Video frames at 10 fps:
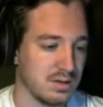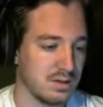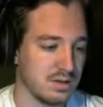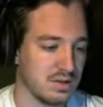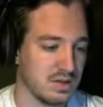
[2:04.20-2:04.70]

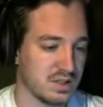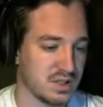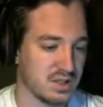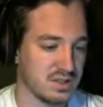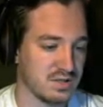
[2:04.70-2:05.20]
Strange
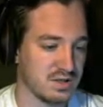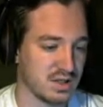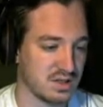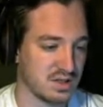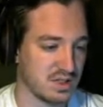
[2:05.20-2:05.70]
case of
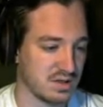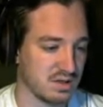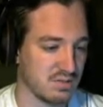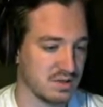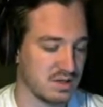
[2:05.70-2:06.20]
Dr. Jekyll
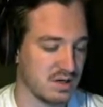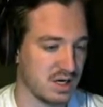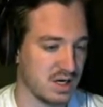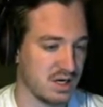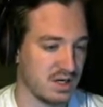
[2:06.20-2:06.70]
and Mr.
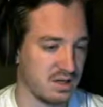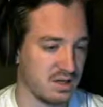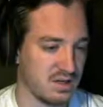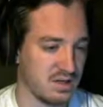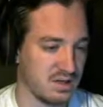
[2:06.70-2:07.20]
Hyde.
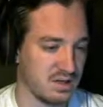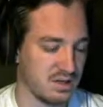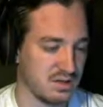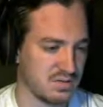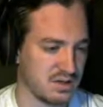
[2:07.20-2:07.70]

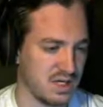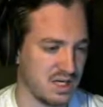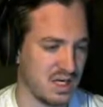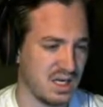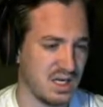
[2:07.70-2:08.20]

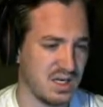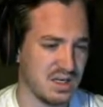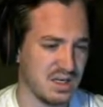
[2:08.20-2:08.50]
Okay.